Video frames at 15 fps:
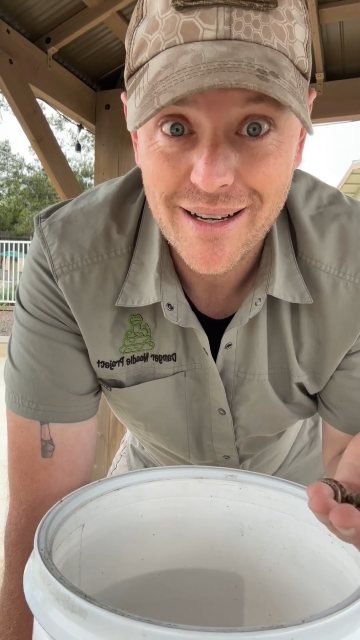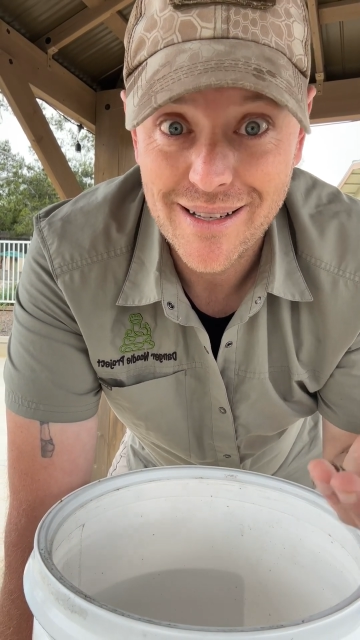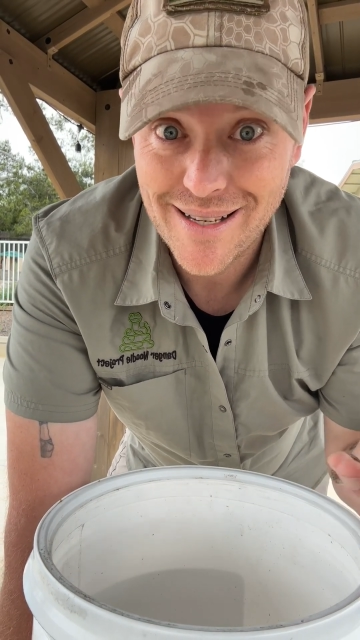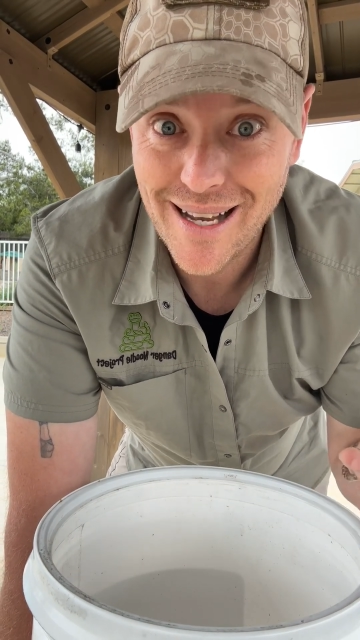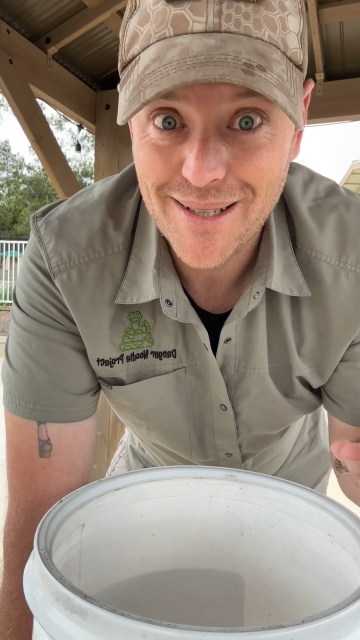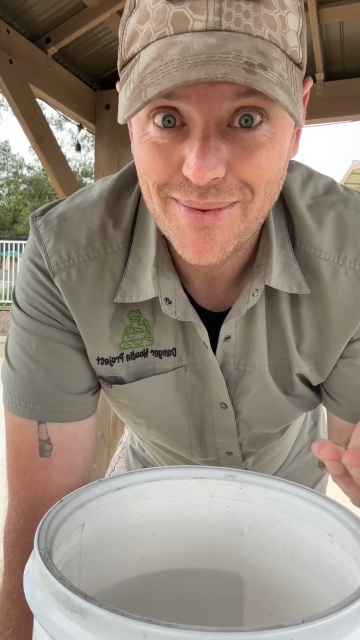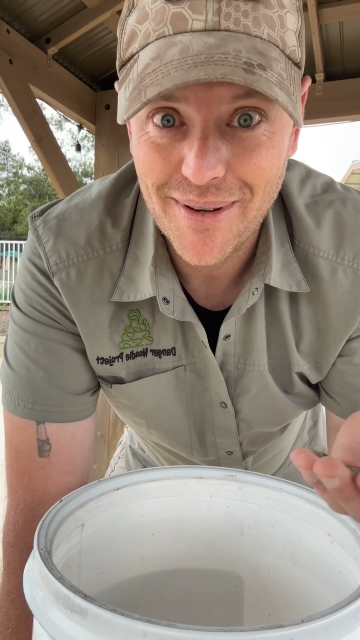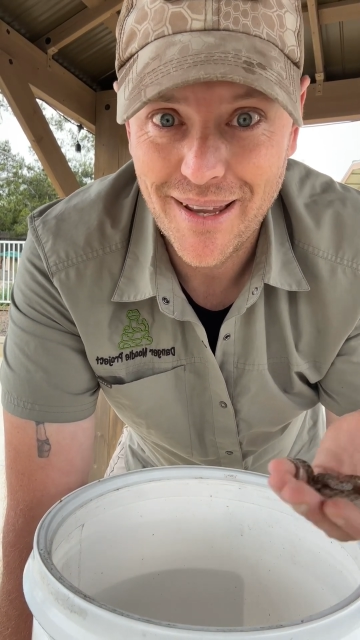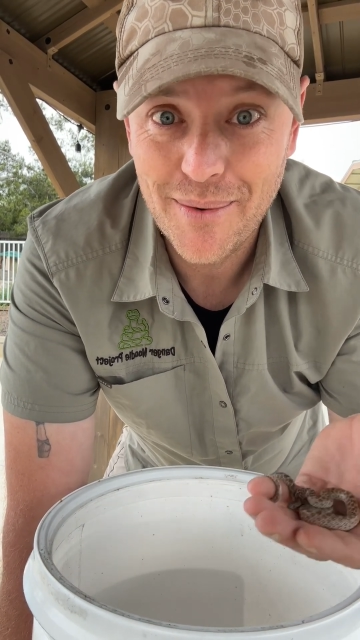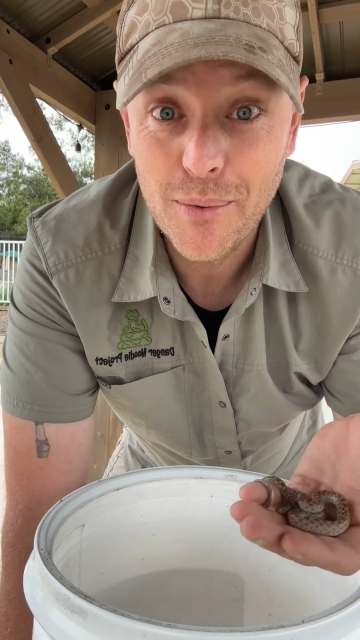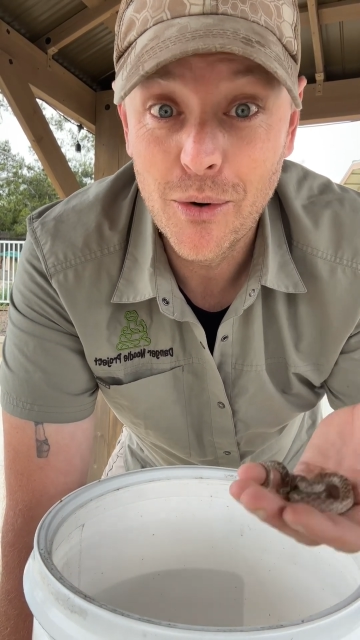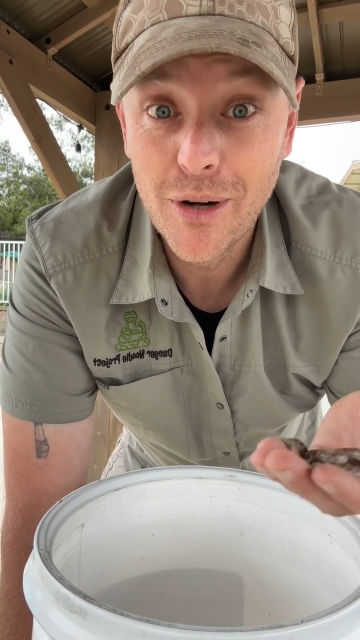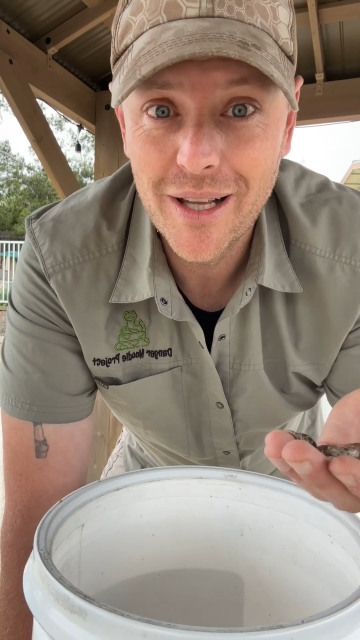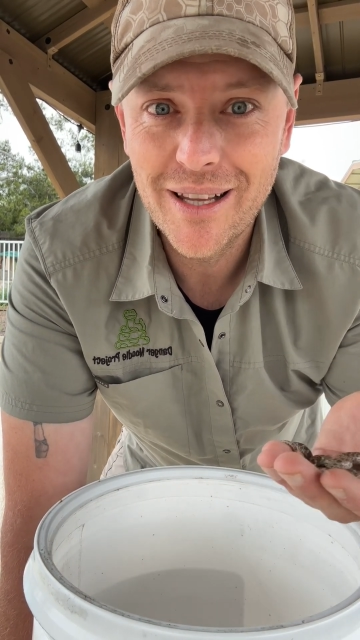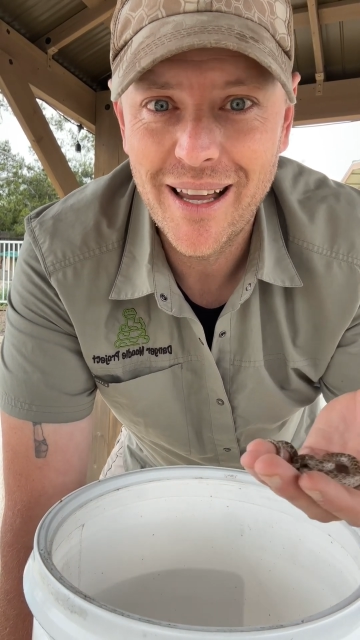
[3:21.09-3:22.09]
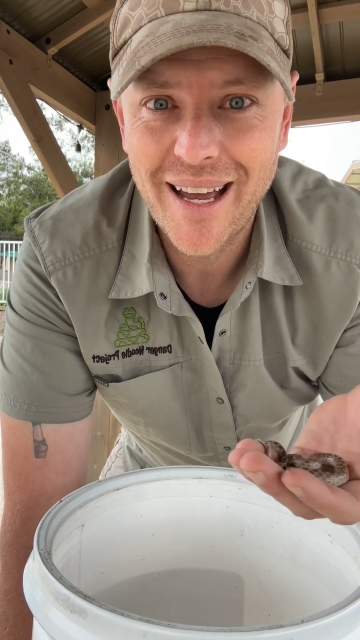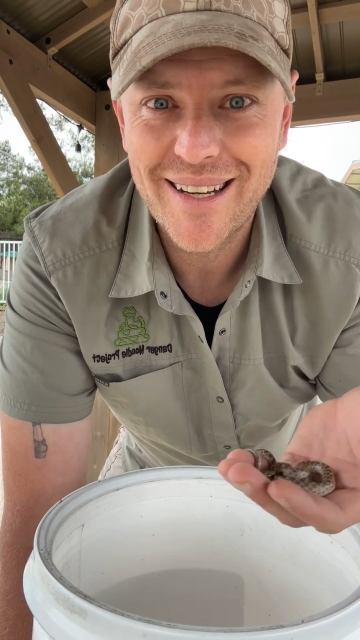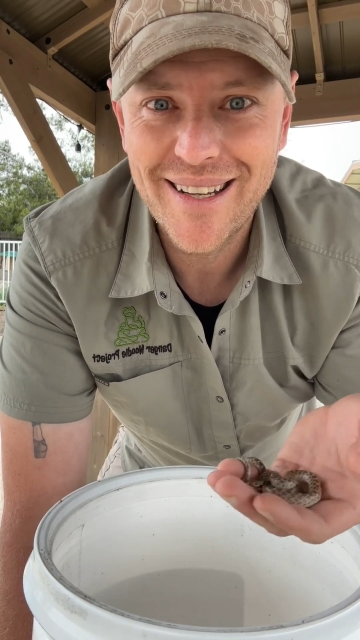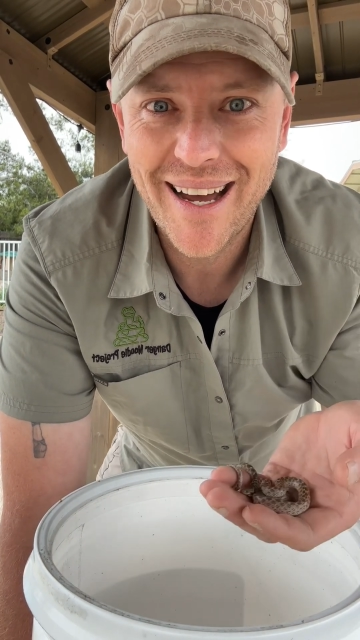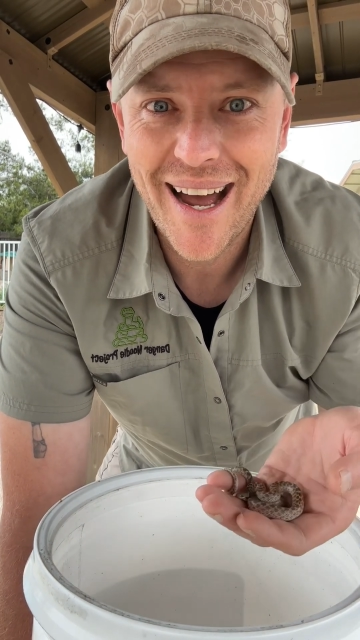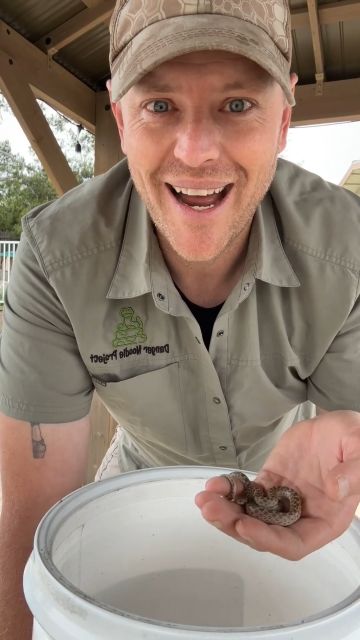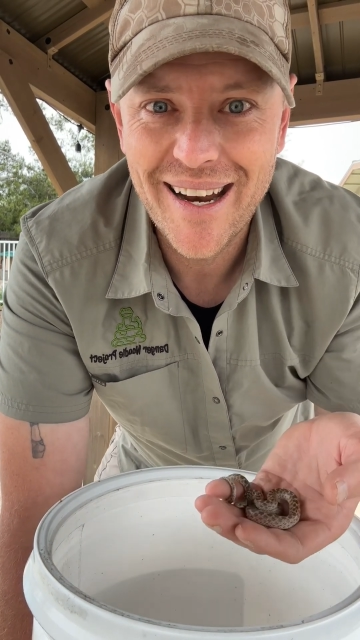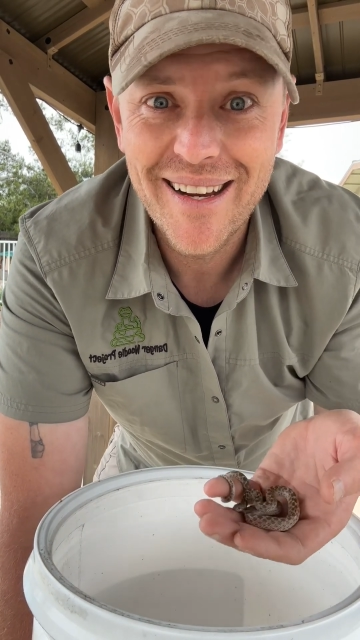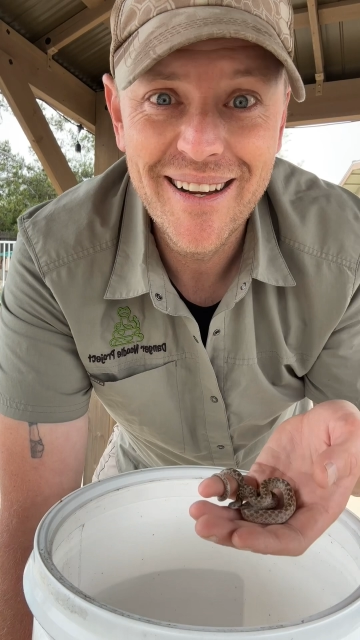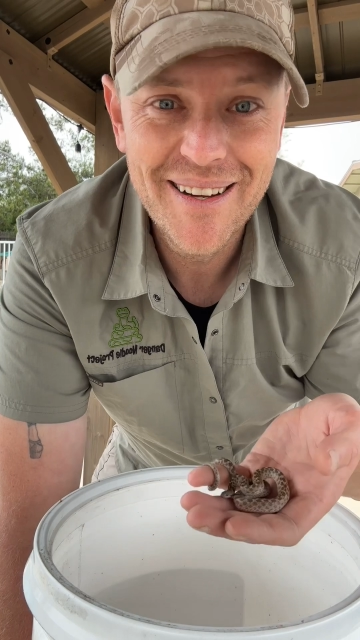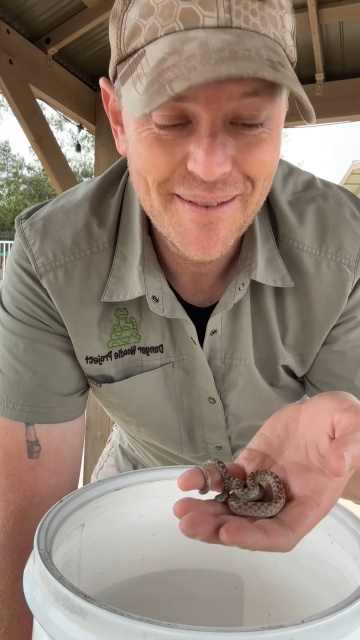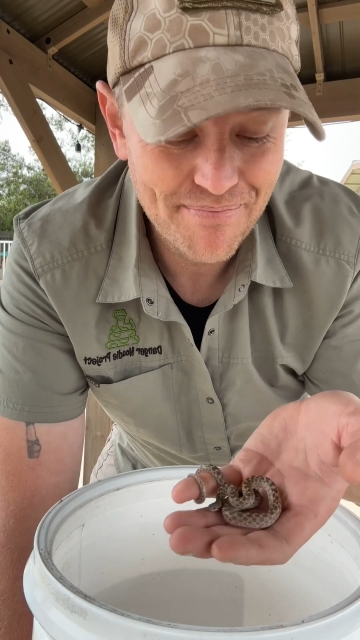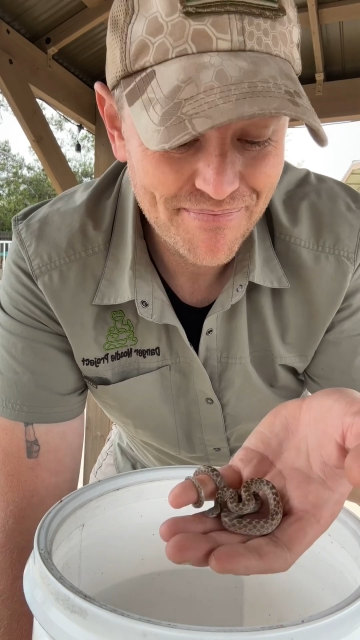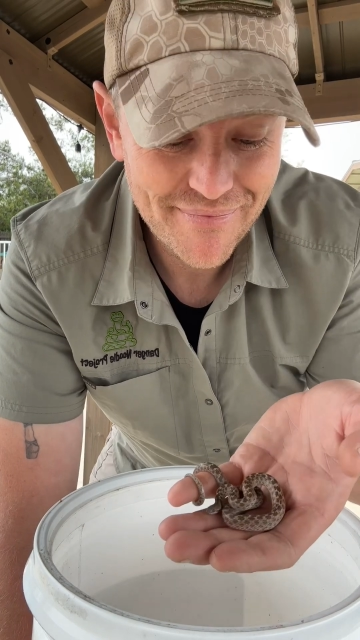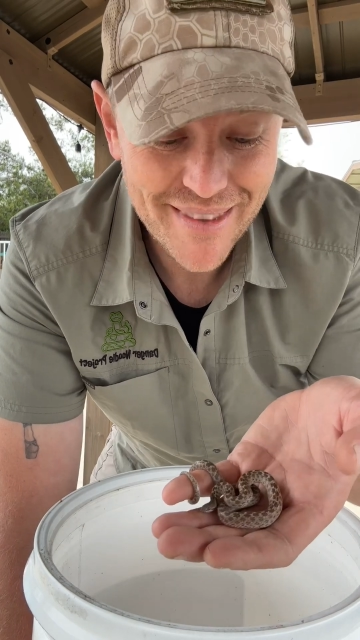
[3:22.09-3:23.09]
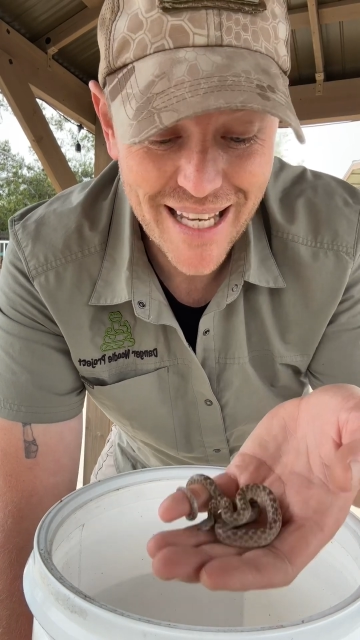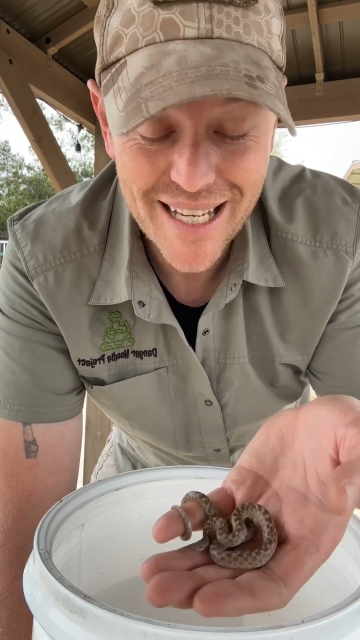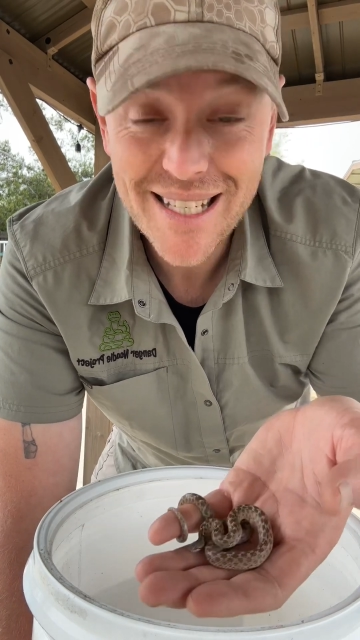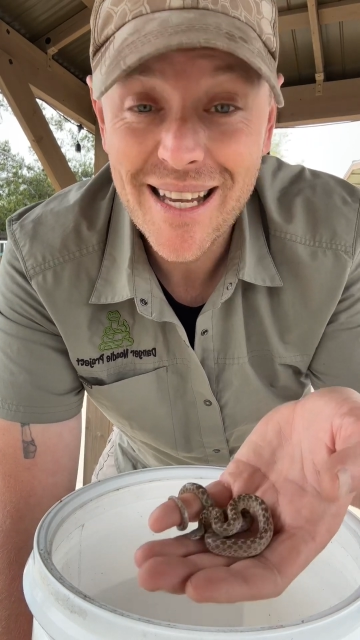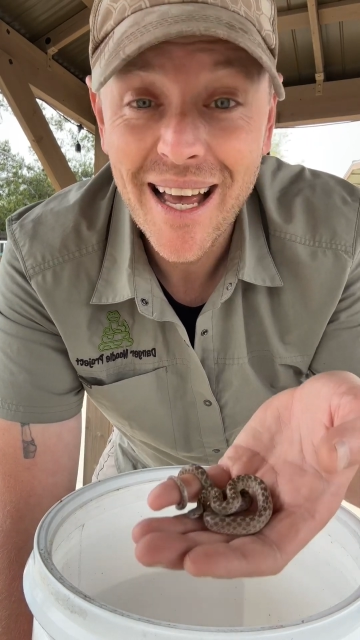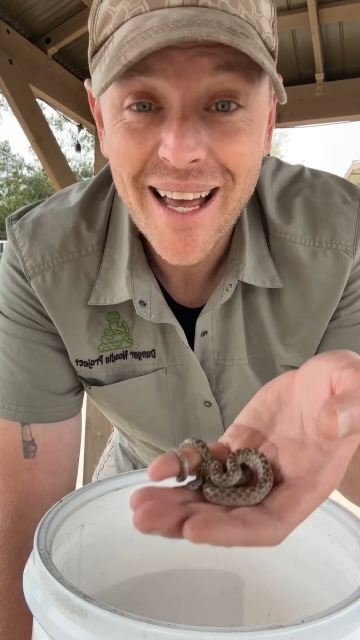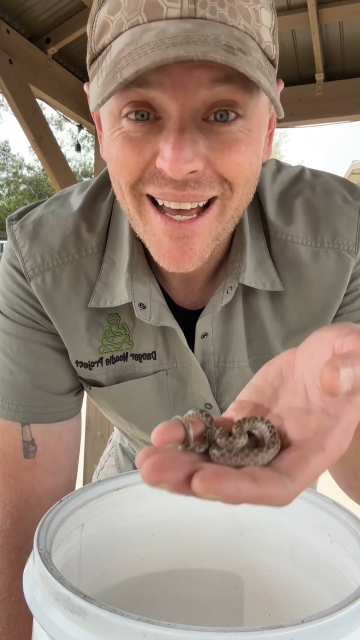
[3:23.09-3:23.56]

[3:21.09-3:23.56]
because that's where they really like to hide. This,